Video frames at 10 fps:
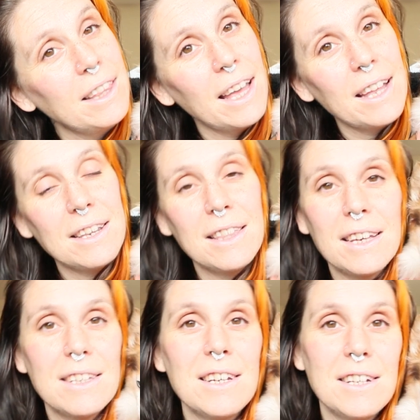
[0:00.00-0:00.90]
the end, I
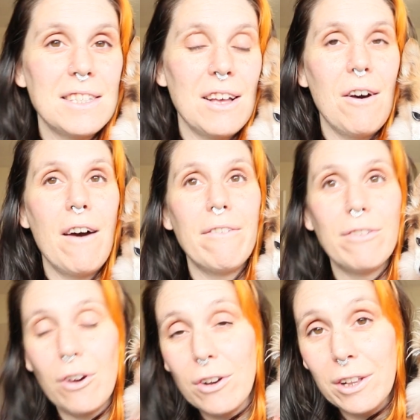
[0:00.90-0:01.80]
think it turns out I've
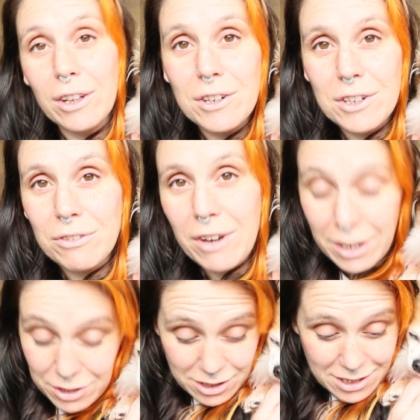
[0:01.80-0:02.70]
got an allergic
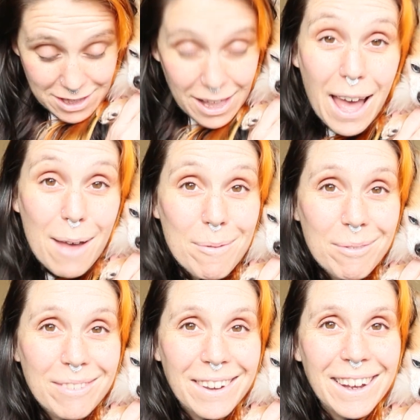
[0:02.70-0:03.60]
reaction to
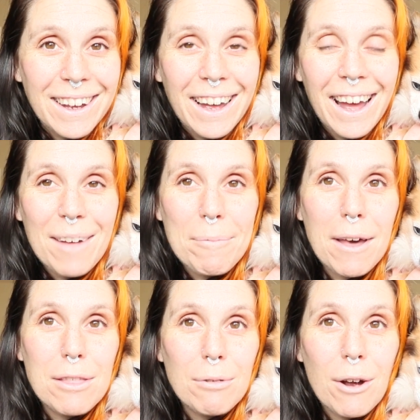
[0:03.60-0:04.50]
them, and
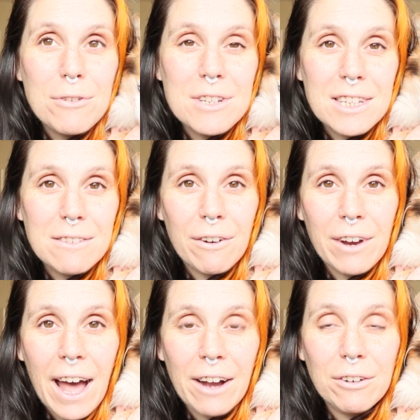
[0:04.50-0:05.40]
my throat is
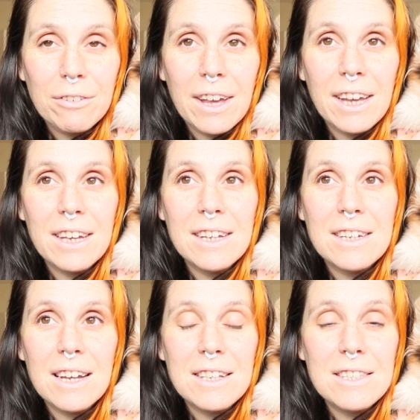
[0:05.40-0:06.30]
very
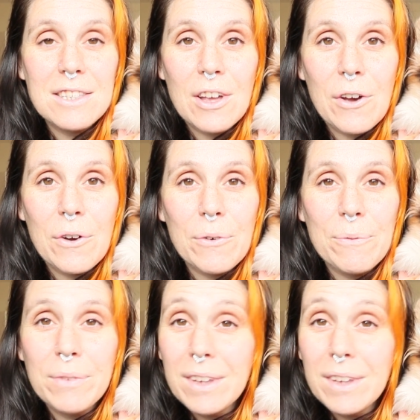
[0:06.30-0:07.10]
aggravated. And so,